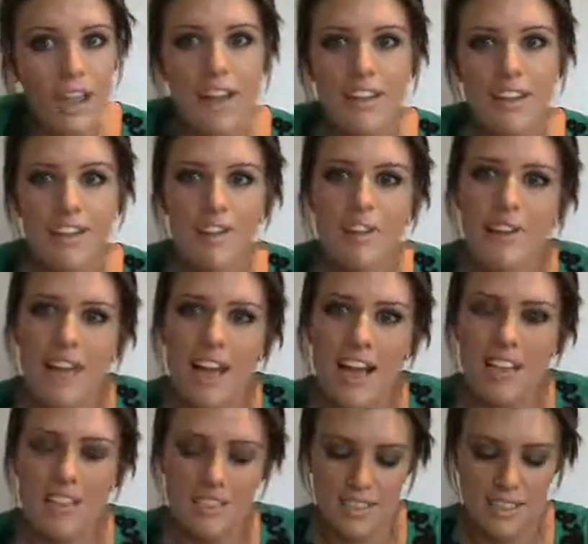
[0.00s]
and it
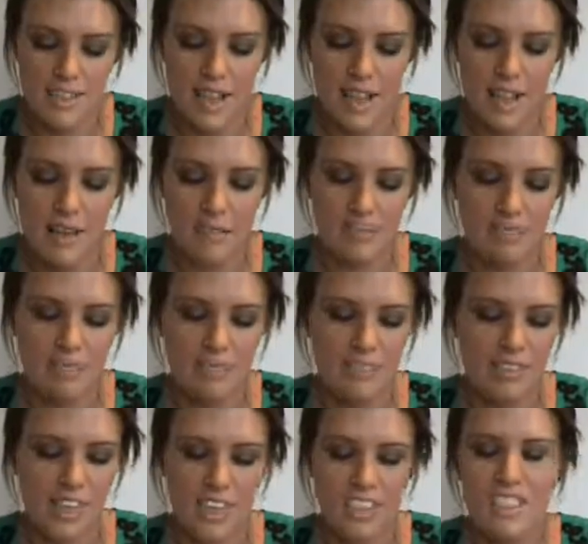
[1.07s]
creates, um,
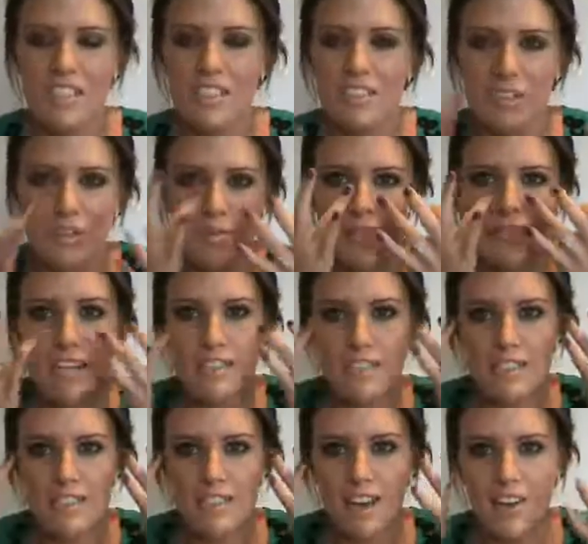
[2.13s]
it just
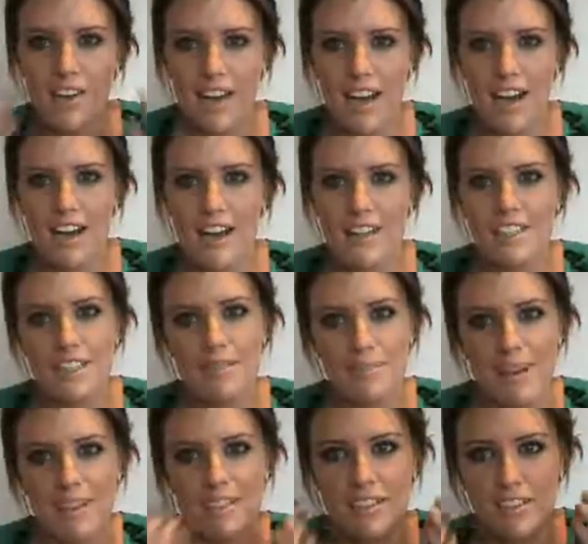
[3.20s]
illuminates this area and just
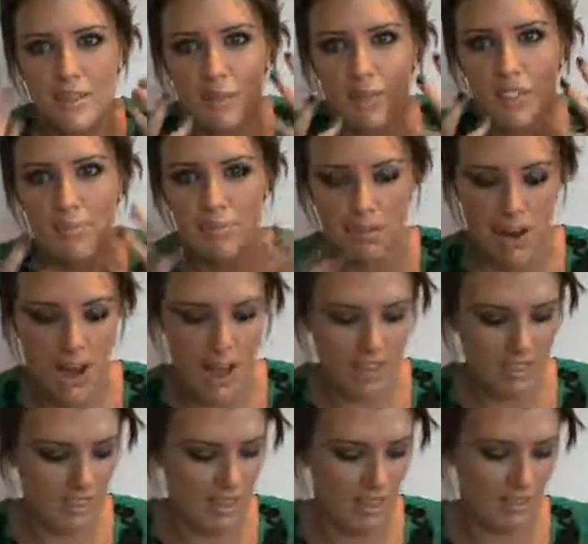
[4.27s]
makes it look really
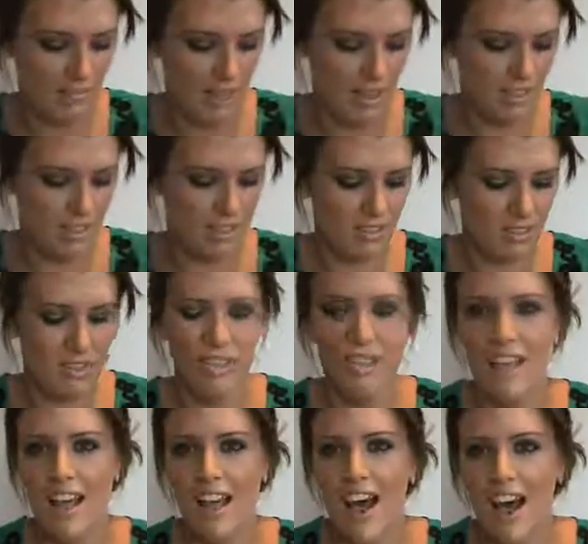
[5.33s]
bright and makes you look
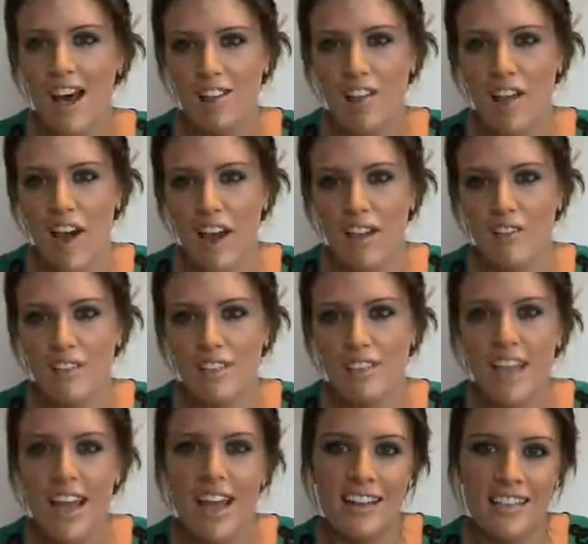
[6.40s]
alive.
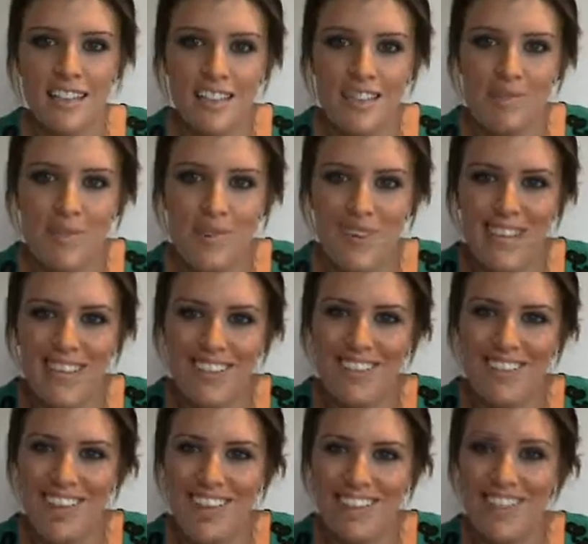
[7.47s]
It's handy in the morning
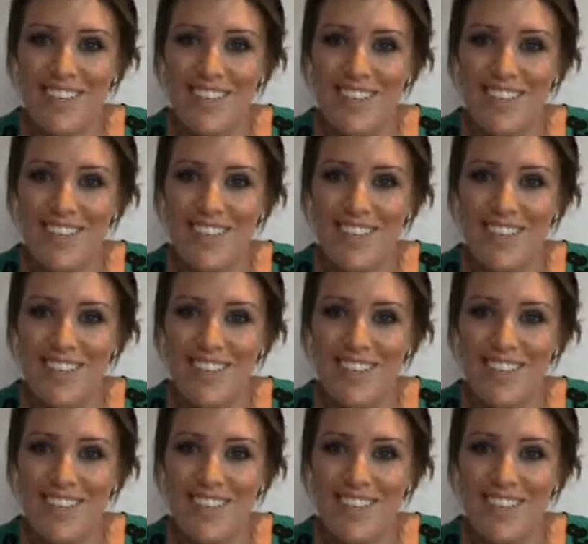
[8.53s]
when